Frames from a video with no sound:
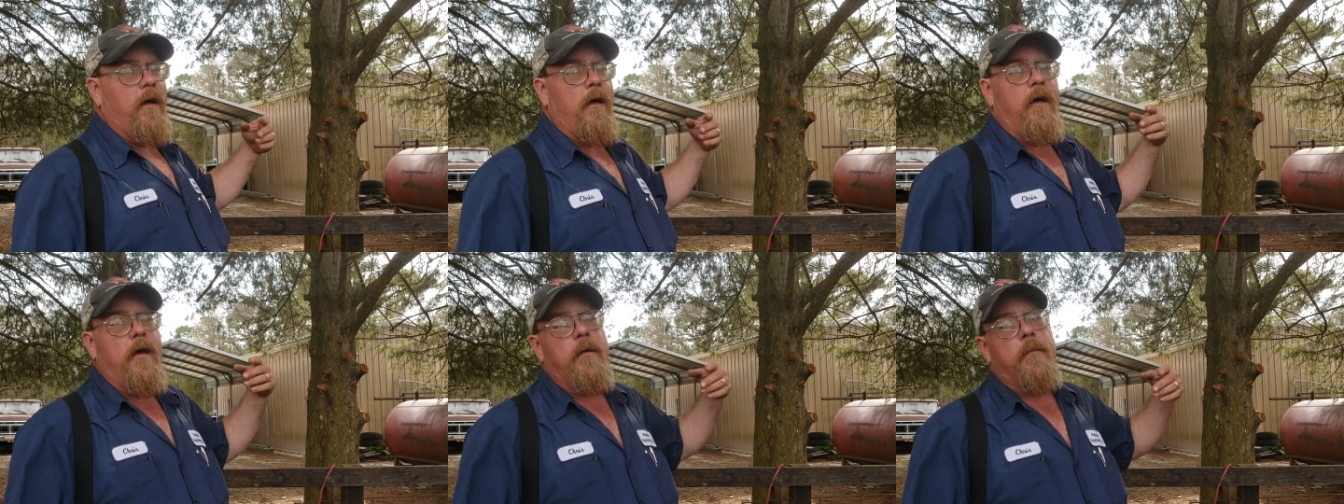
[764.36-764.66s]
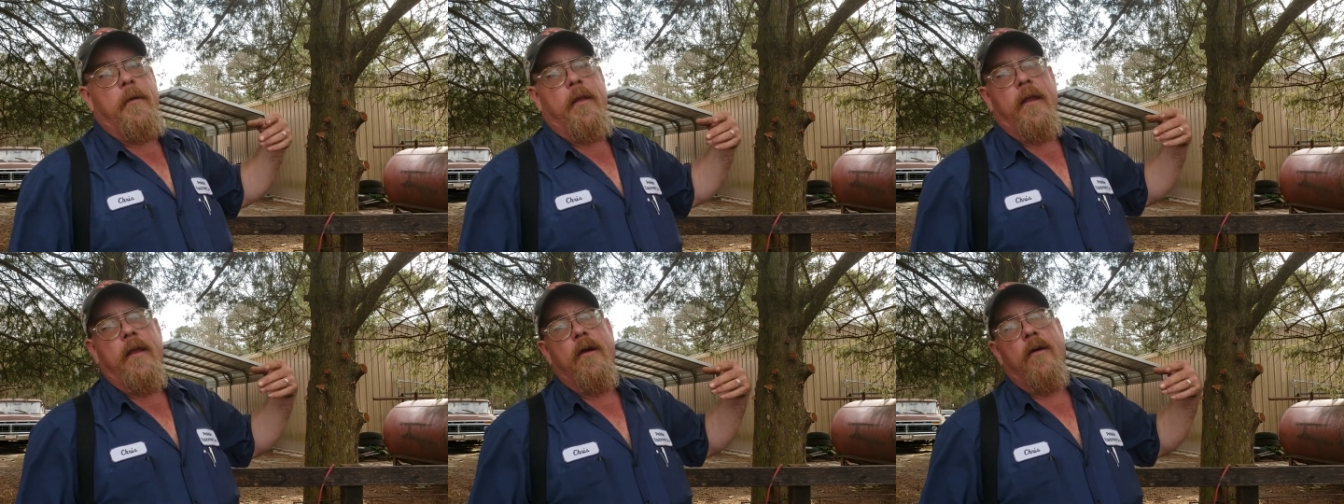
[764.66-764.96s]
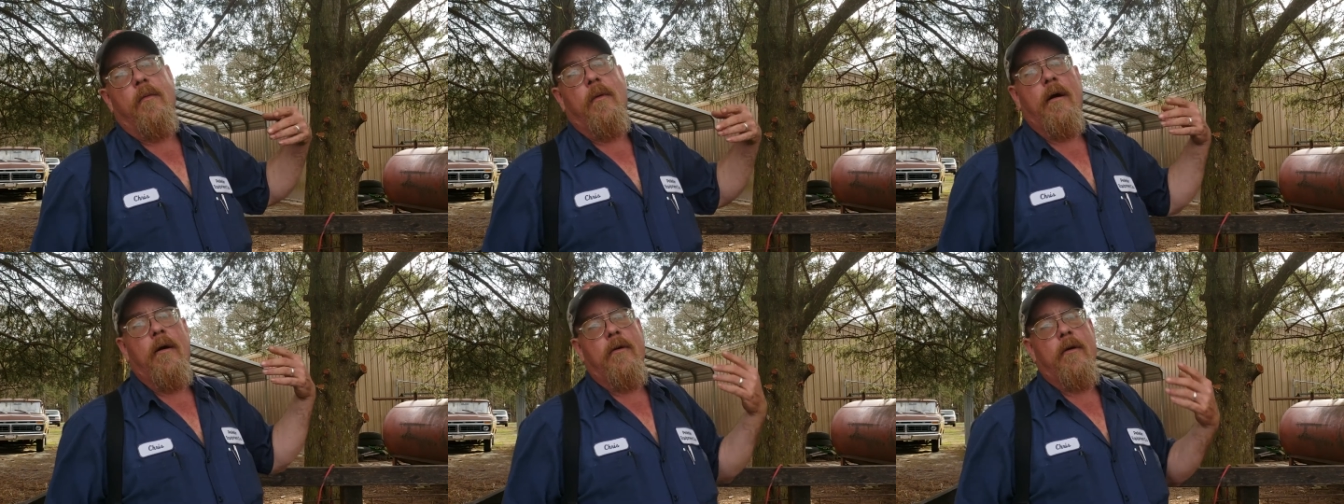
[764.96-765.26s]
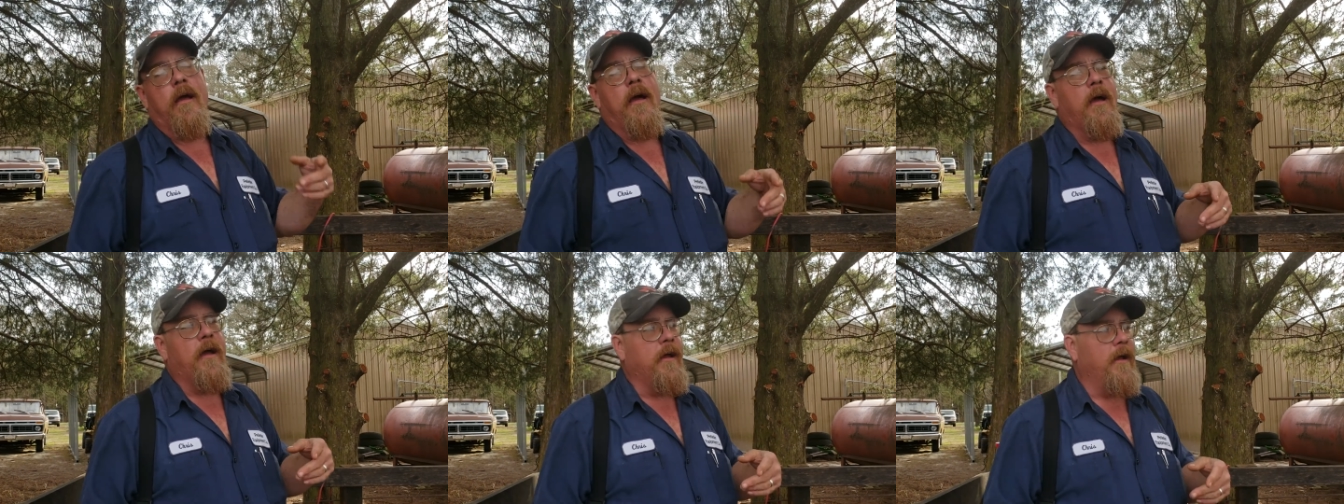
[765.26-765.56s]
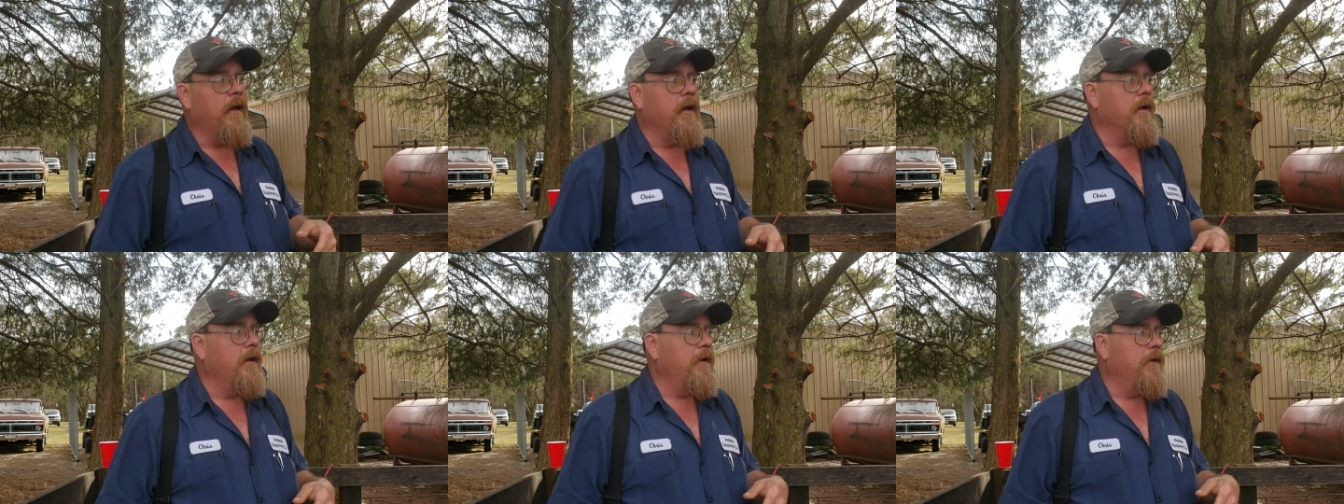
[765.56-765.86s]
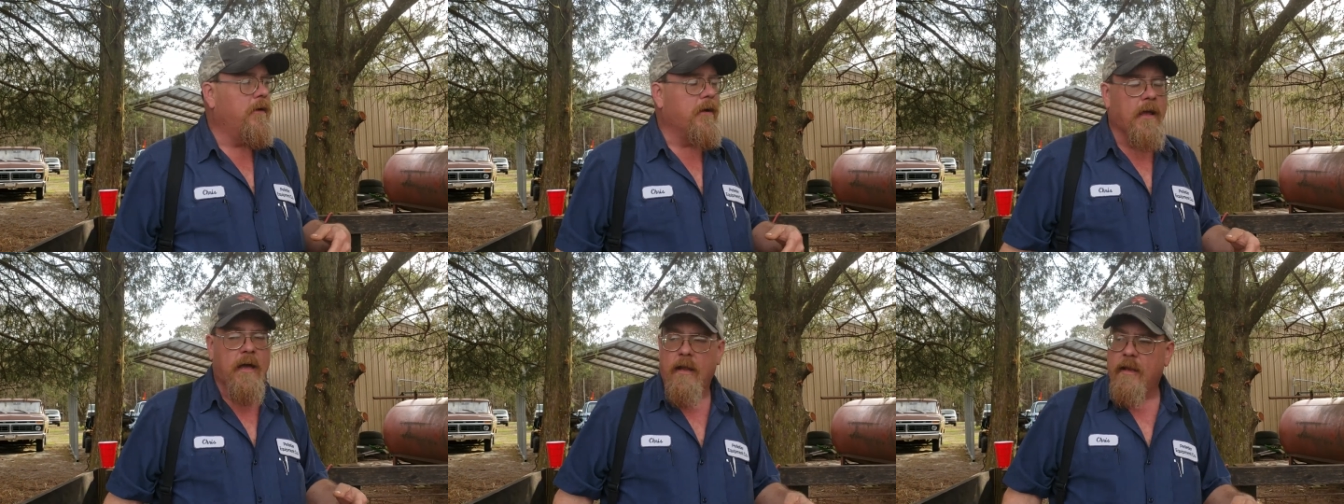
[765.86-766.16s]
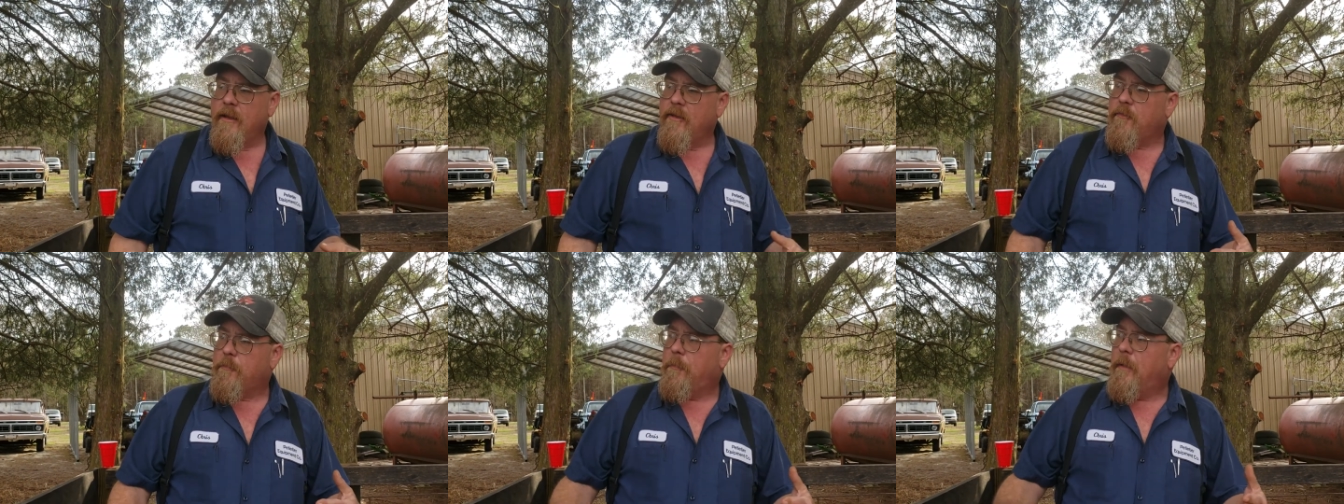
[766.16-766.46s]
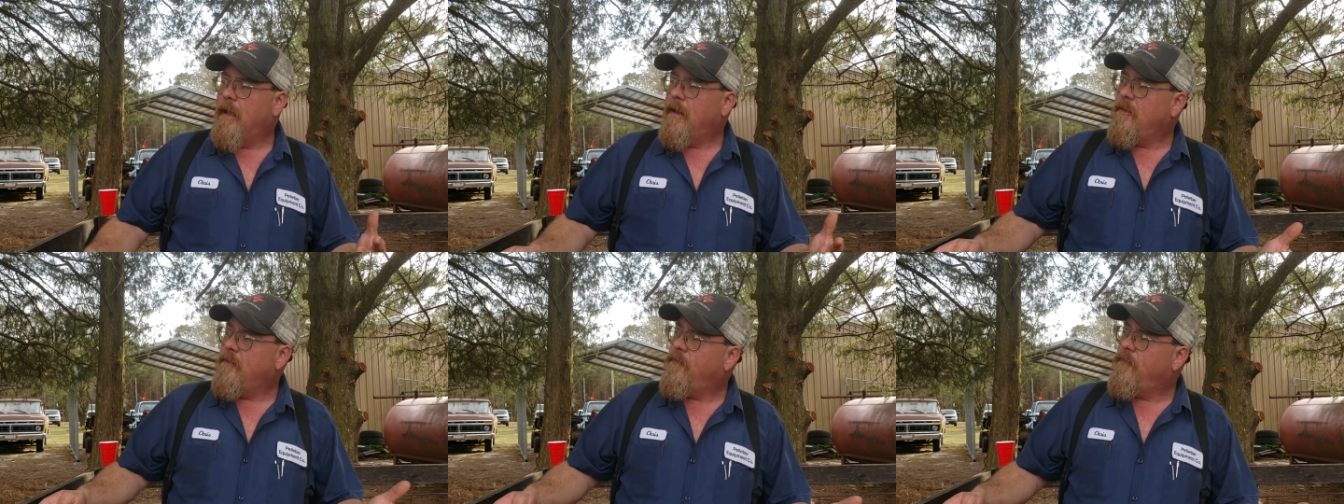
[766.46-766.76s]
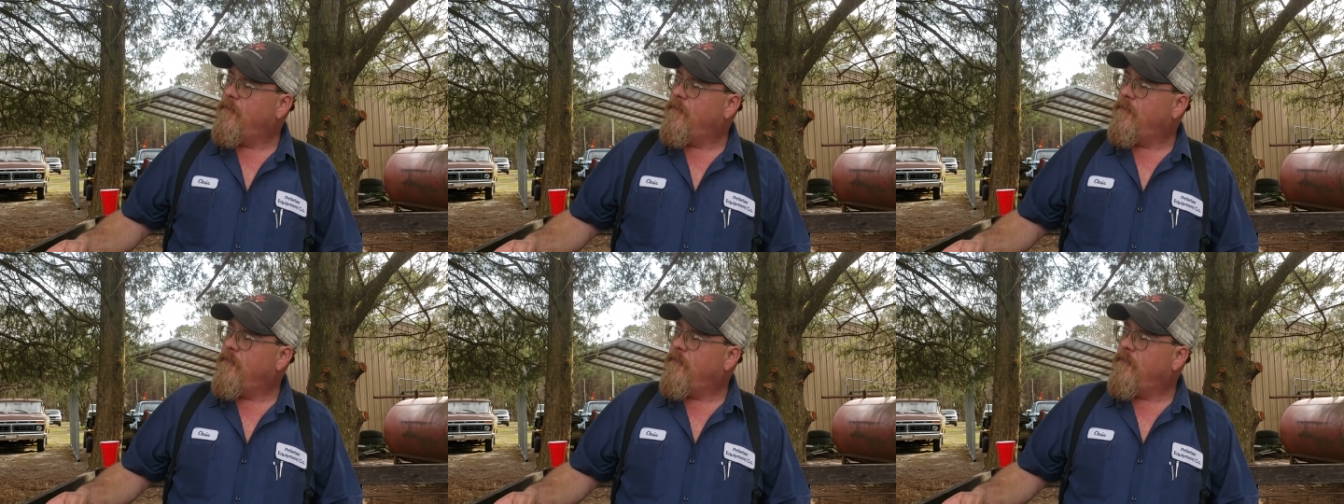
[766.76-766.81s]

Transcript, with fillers: up and he'll walk out here and he'll kind of inspect your